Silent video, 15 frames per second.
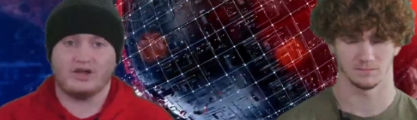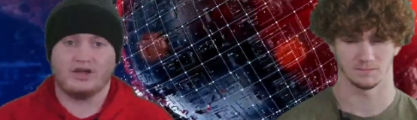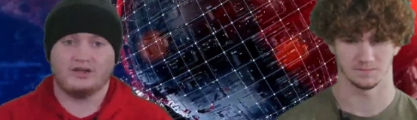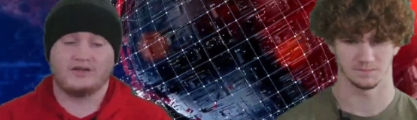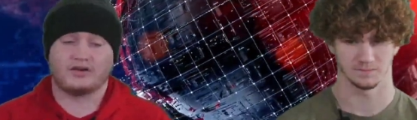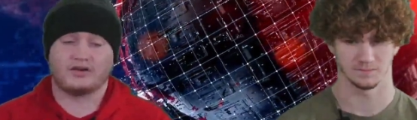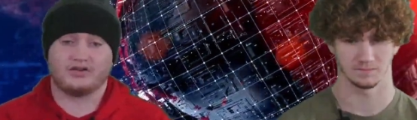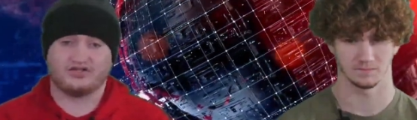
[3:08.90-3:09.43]

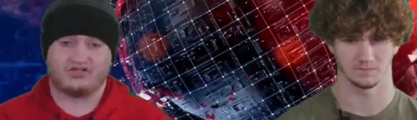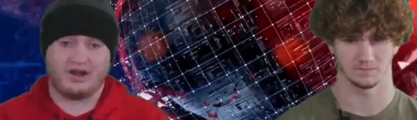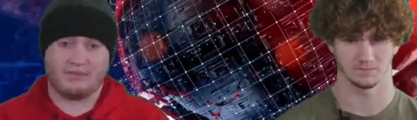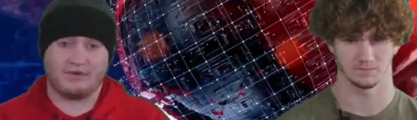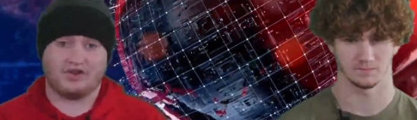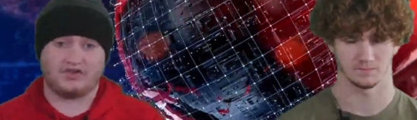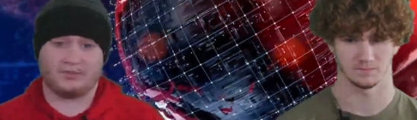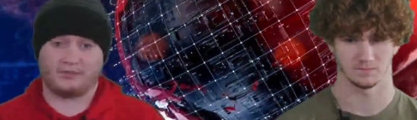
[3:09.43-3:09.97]
Speaker 1: The Girls
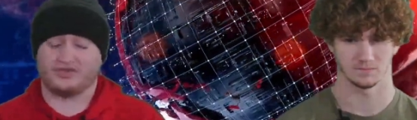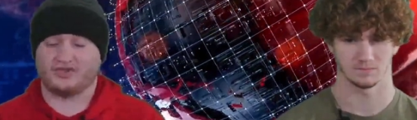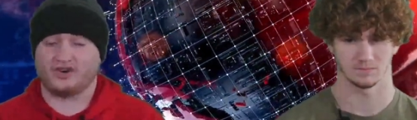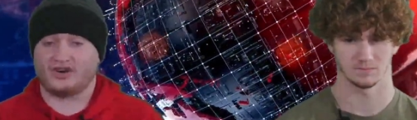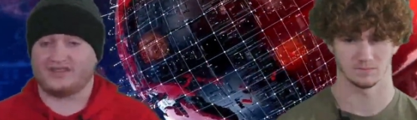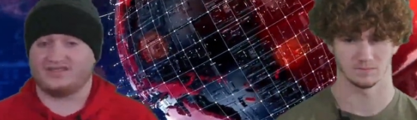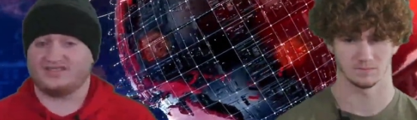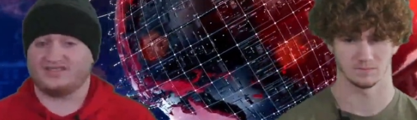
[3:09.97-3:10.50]
Championship will start
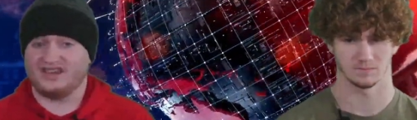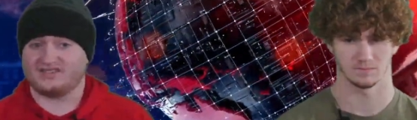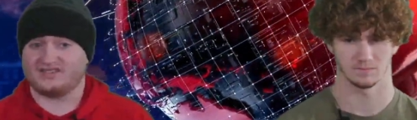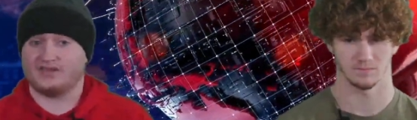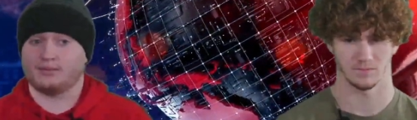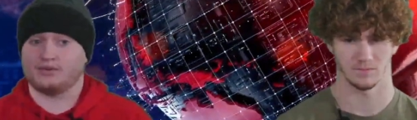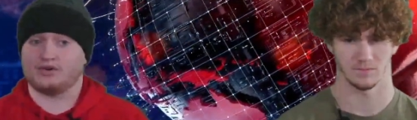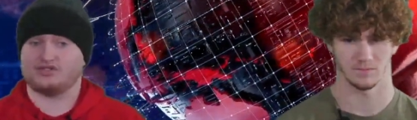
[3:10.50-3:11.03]
at 6 and
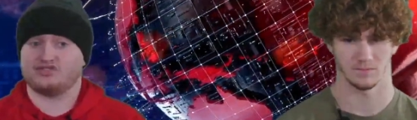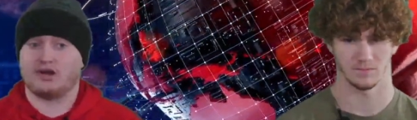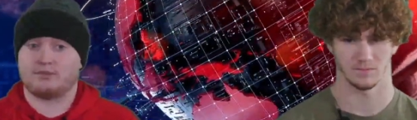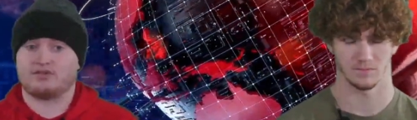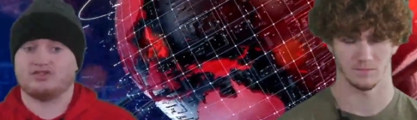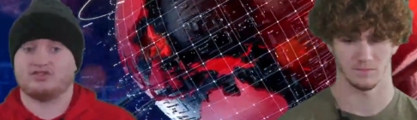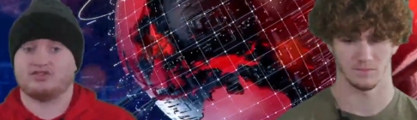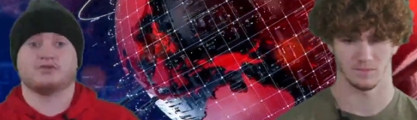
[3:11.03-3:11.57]
the Boys
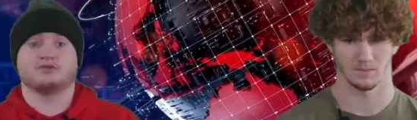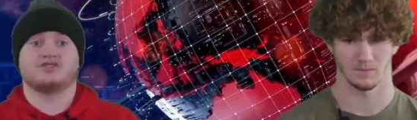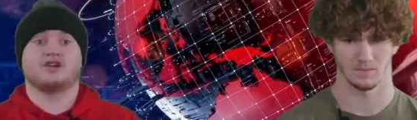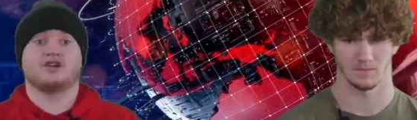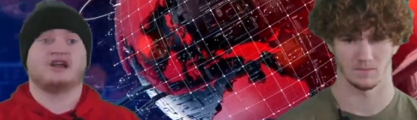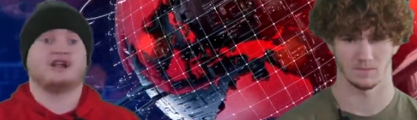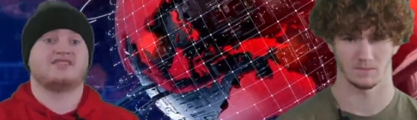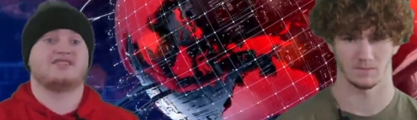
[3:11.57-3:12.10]
Championship will
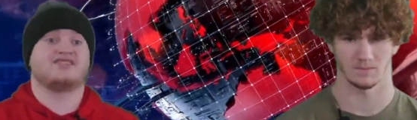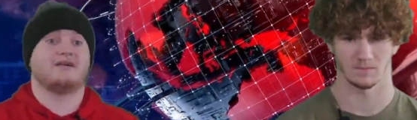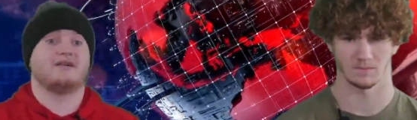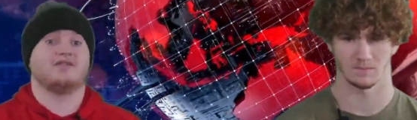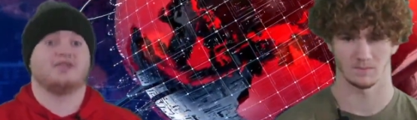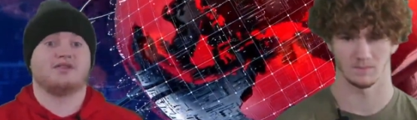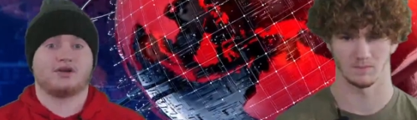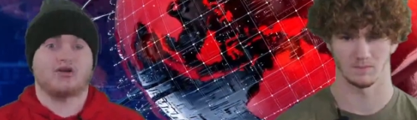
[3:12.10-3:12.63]
start at
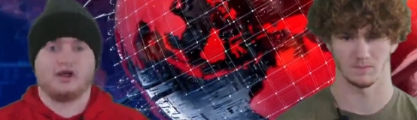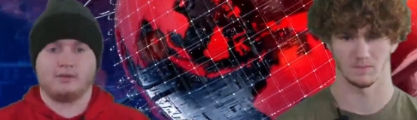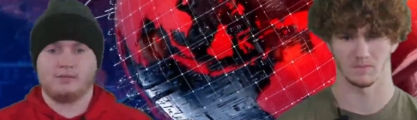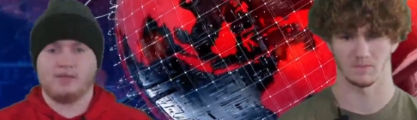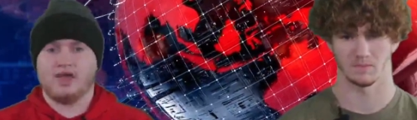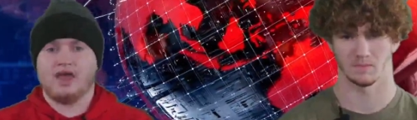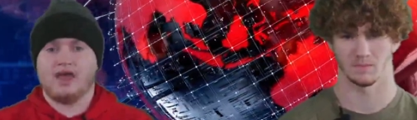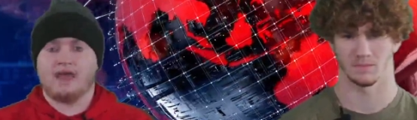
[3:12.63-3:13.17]
7.30.
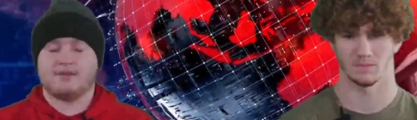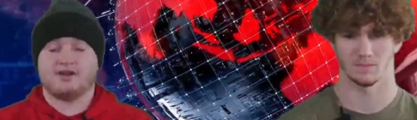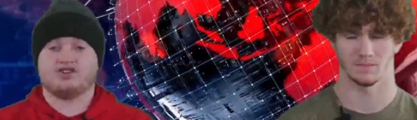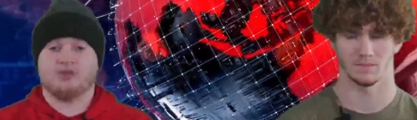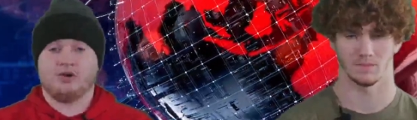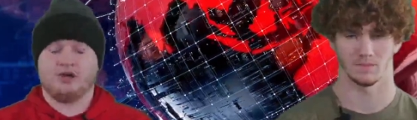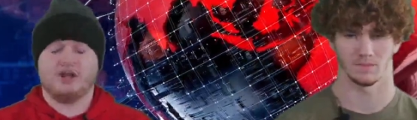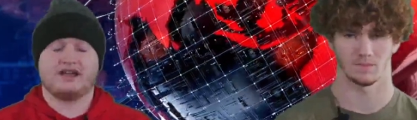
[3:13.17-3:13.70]
Admission
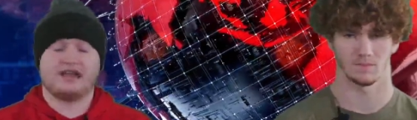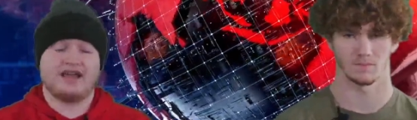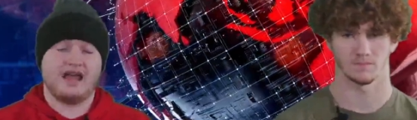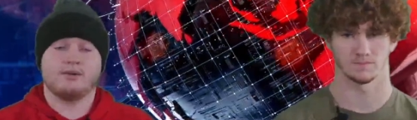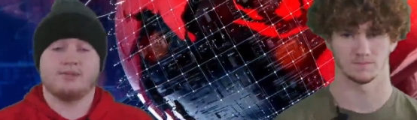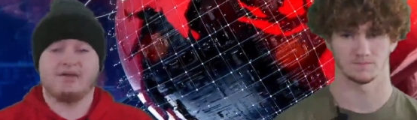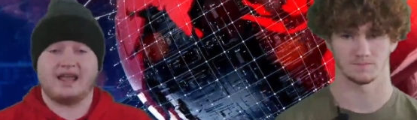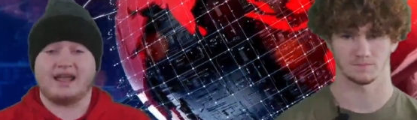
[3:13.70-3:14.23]
will
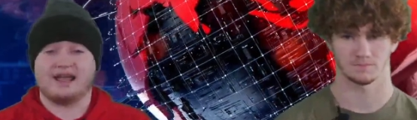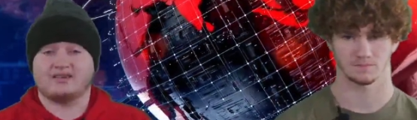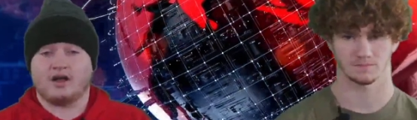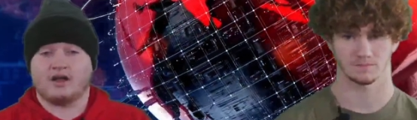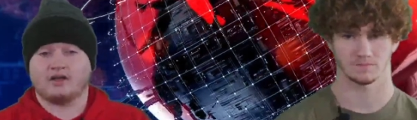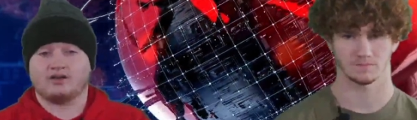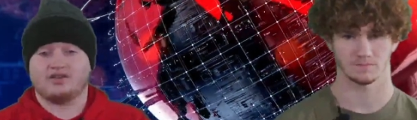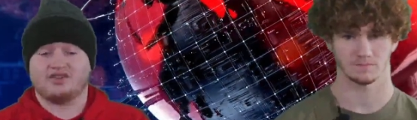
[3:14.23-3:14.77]
again be
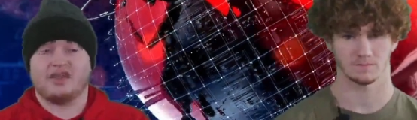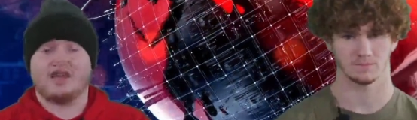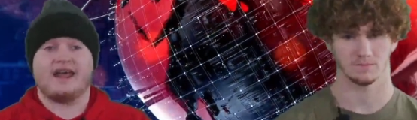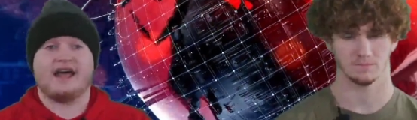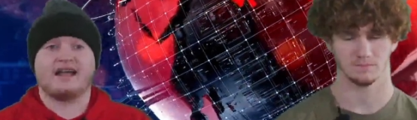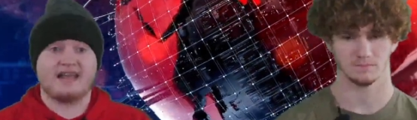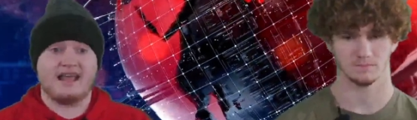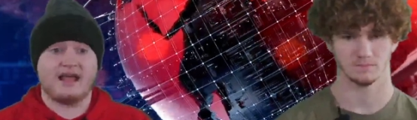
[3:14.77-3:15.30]
$8 and
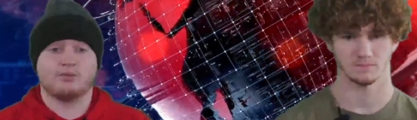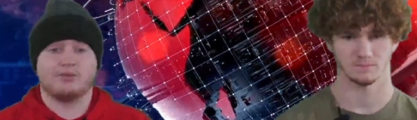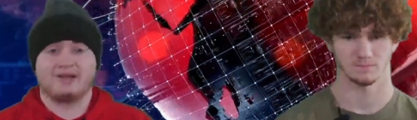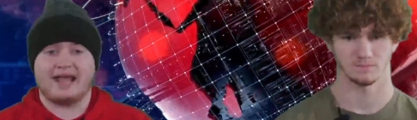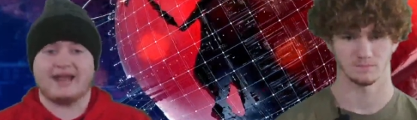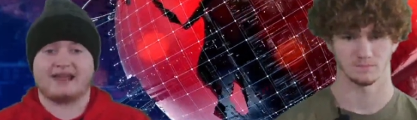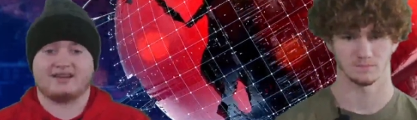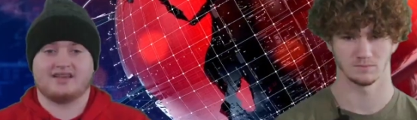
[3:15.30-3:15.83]
again we
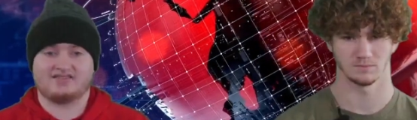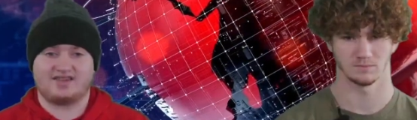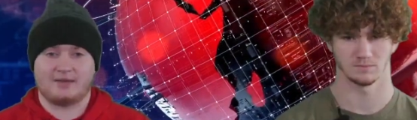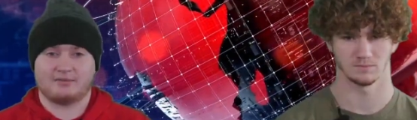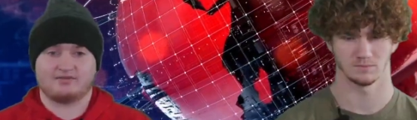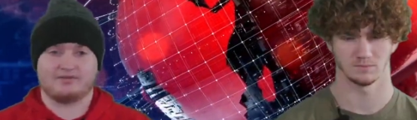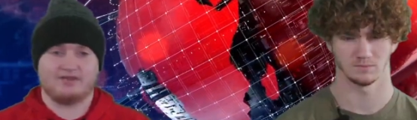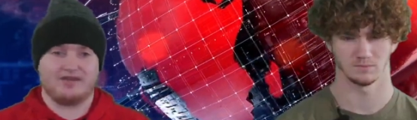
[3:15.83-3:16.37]
can't
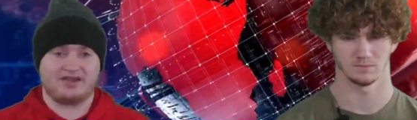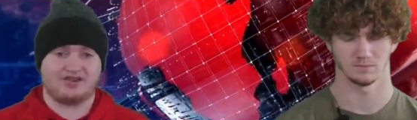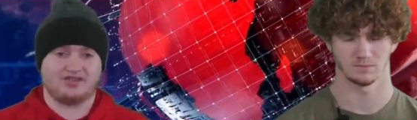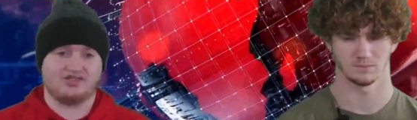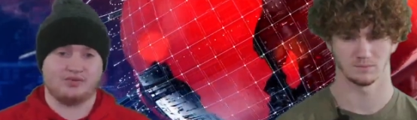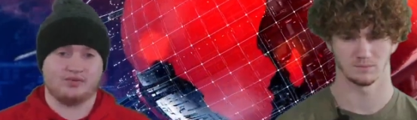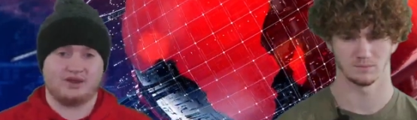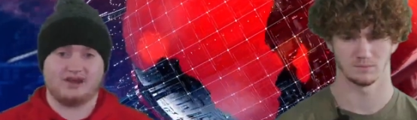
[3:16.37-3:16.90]
accept VHS
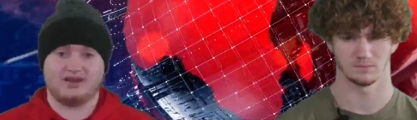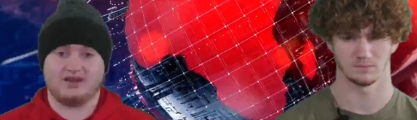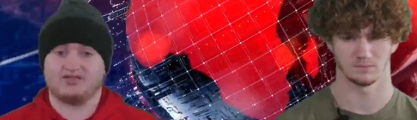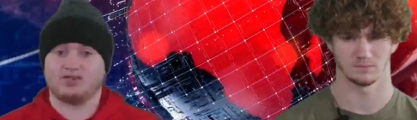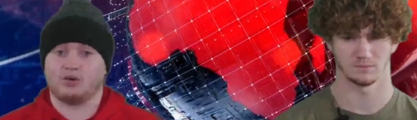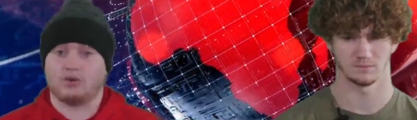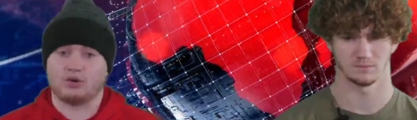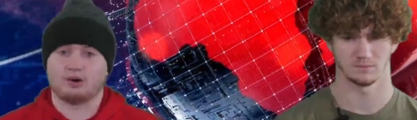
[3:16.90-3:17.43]
student IDs
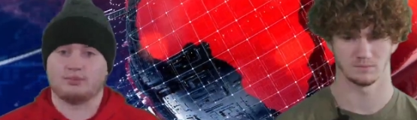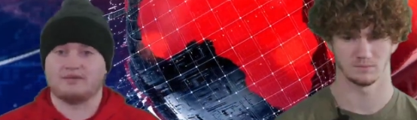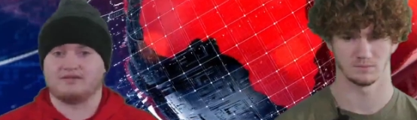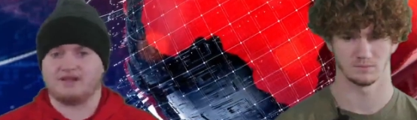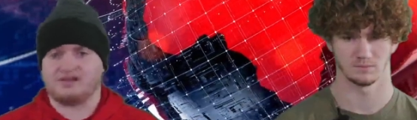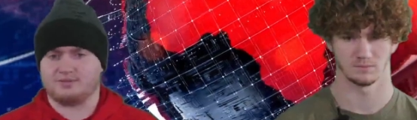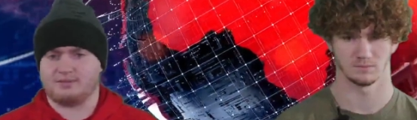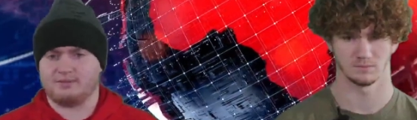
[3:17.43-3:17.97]
or BVPS.